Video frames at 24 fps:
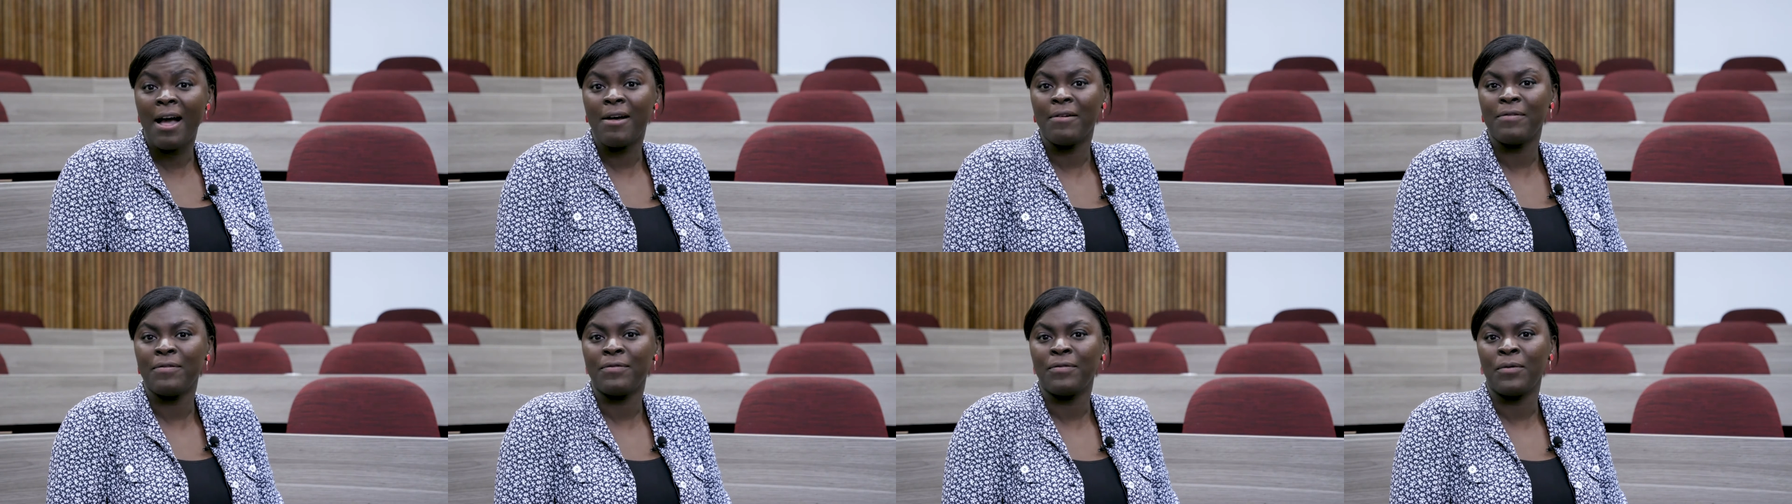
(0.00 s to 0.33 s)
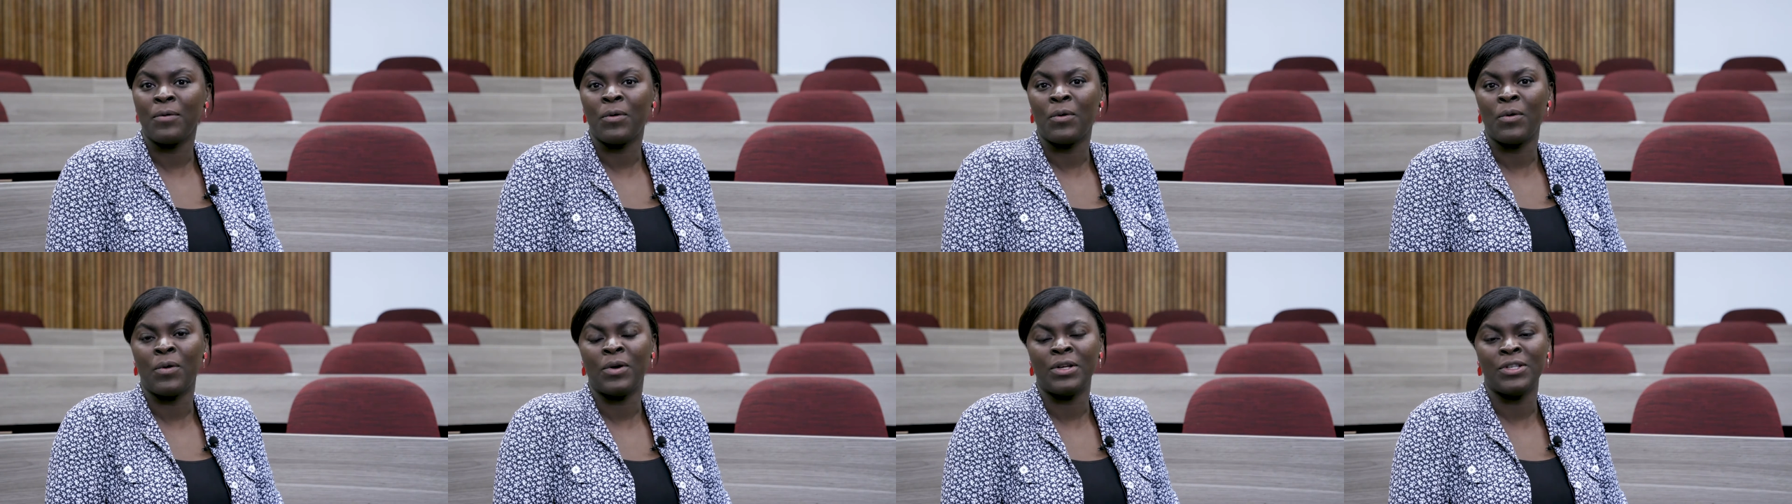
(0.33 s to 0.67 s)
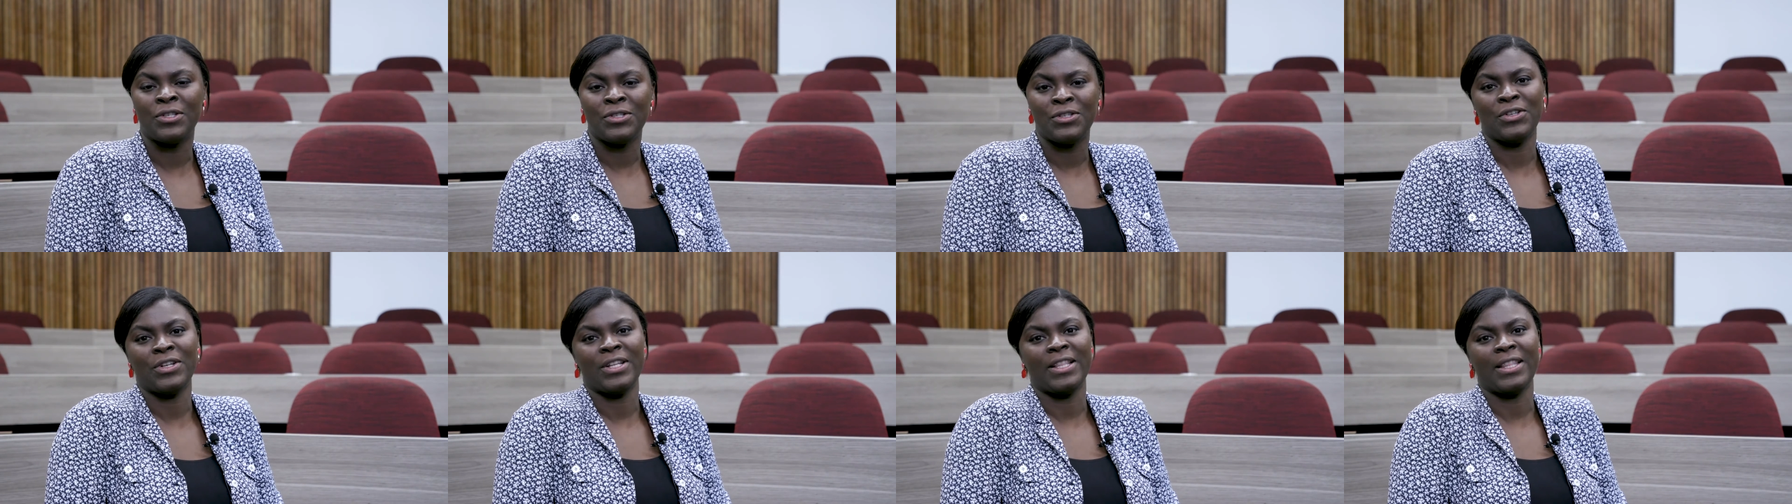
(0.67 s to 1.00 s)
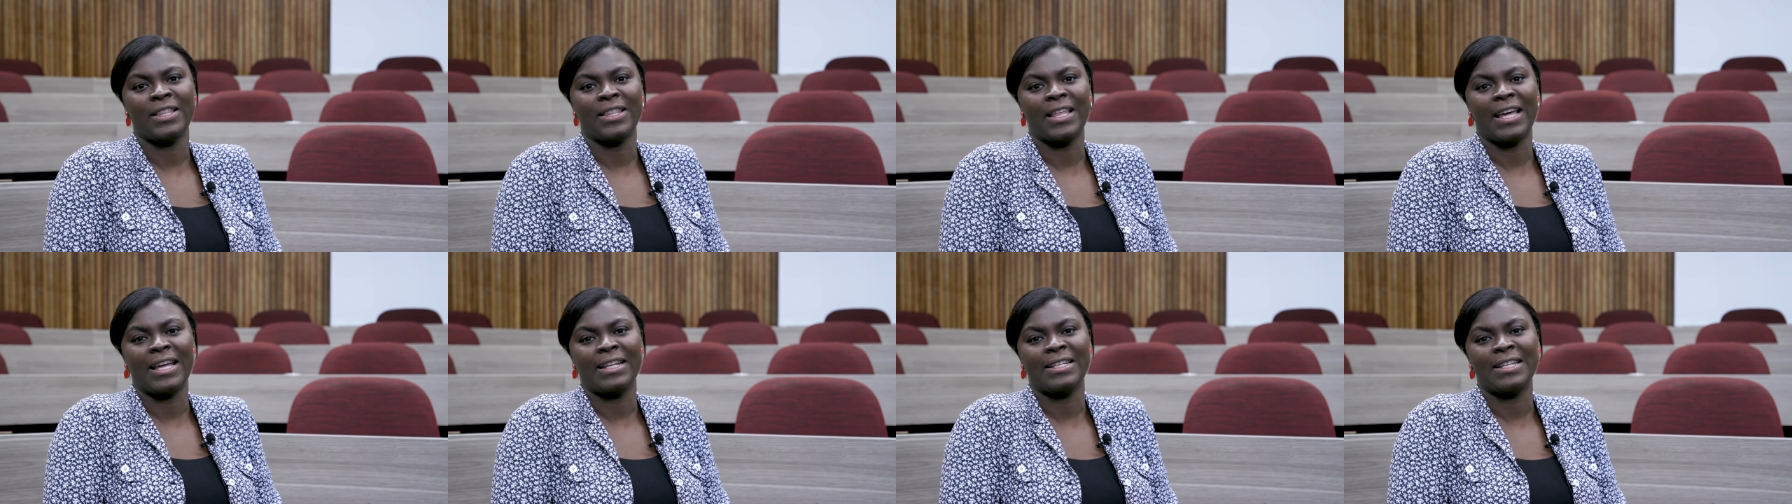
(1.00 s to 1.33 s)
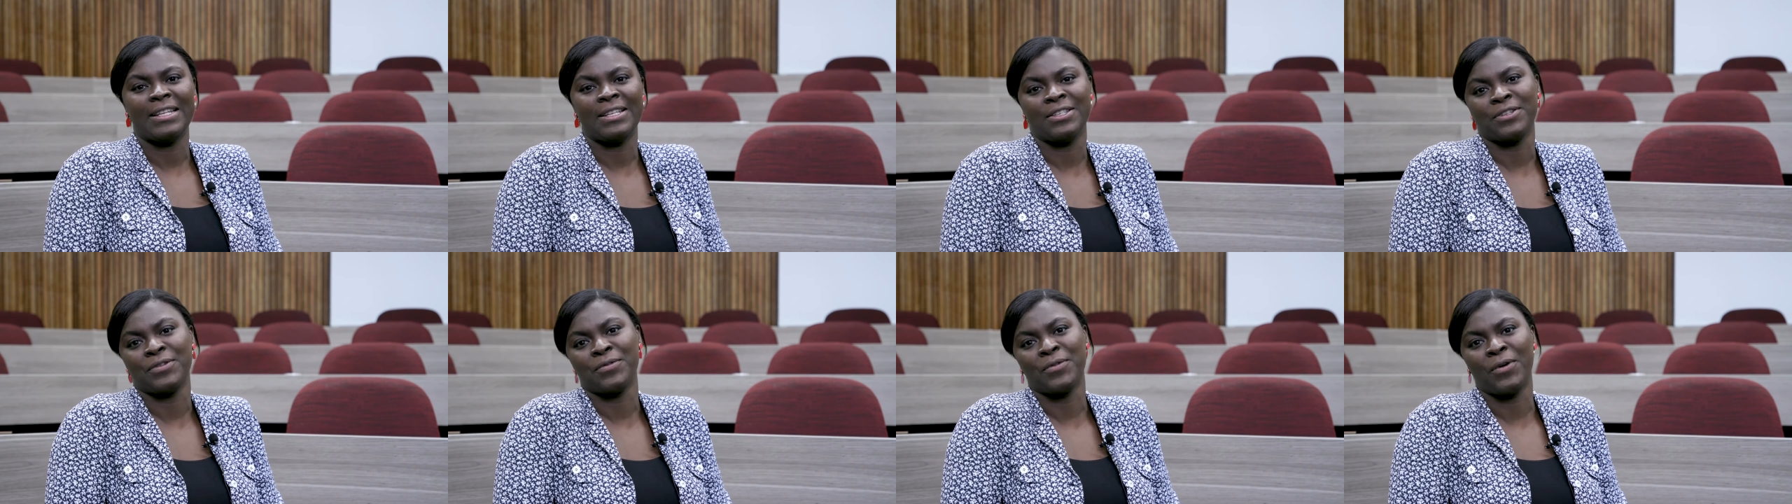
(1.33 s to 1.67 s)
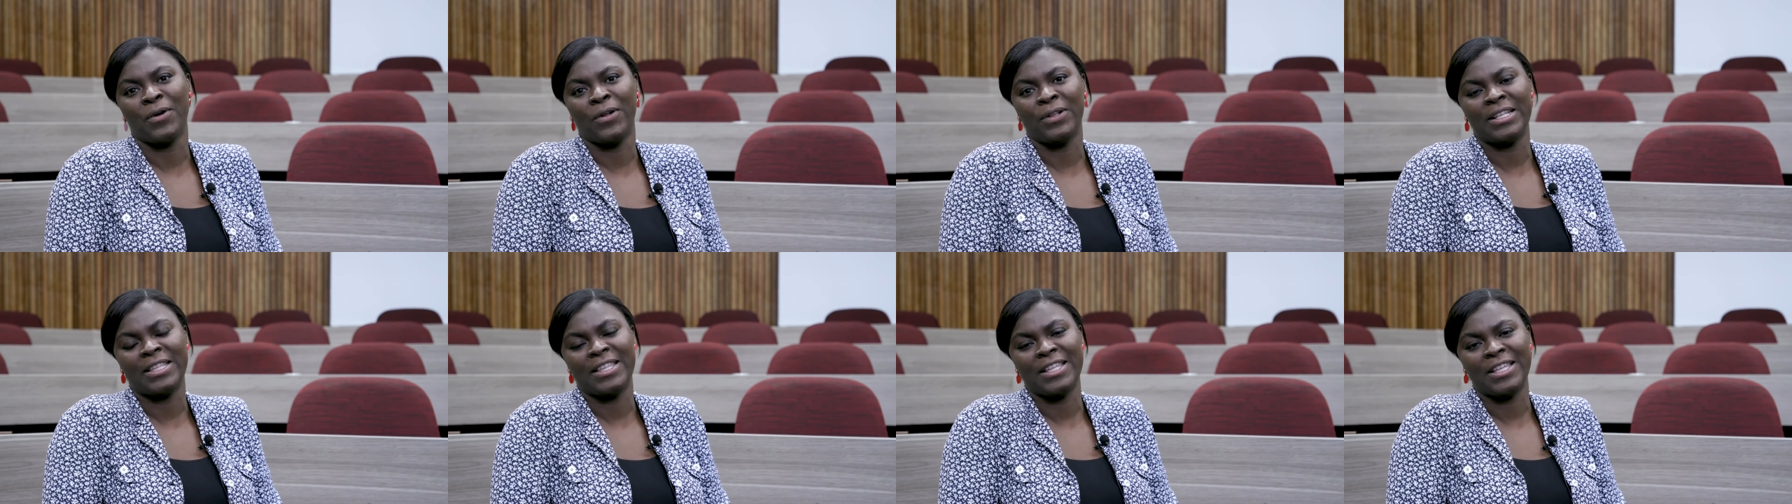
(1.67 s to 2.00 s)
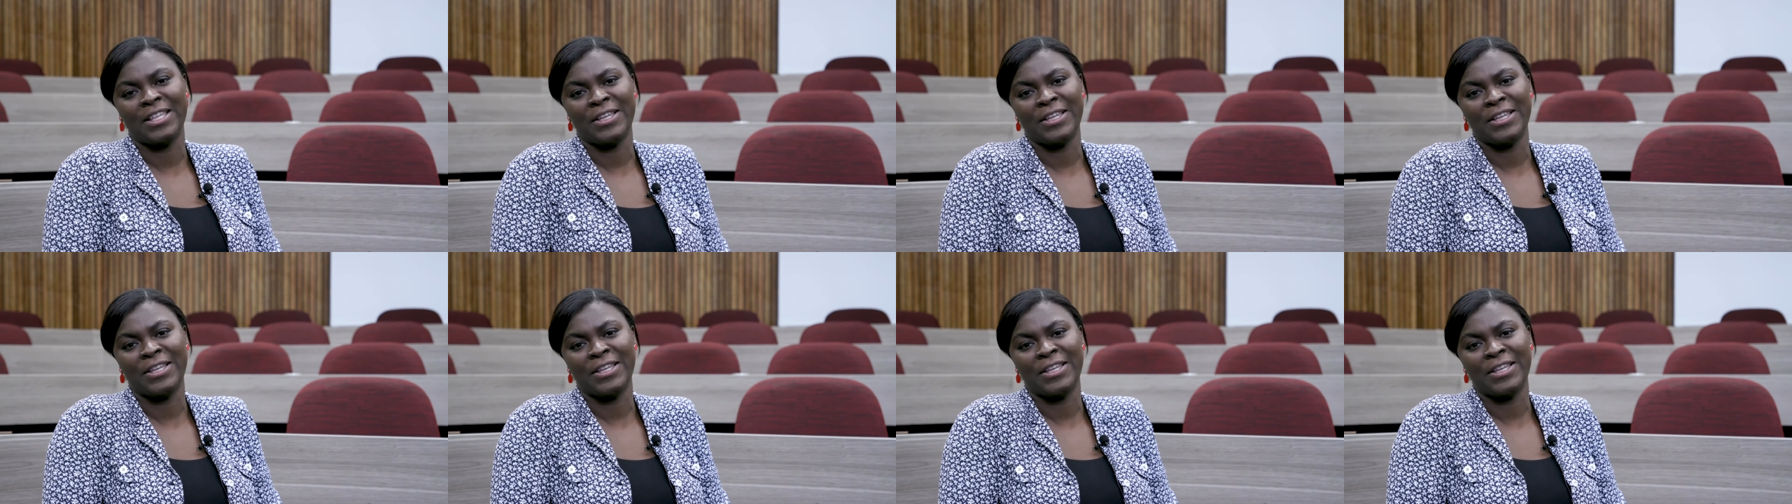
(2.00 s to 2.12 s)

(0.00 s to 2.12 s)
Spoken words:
for a student that is enrolled at the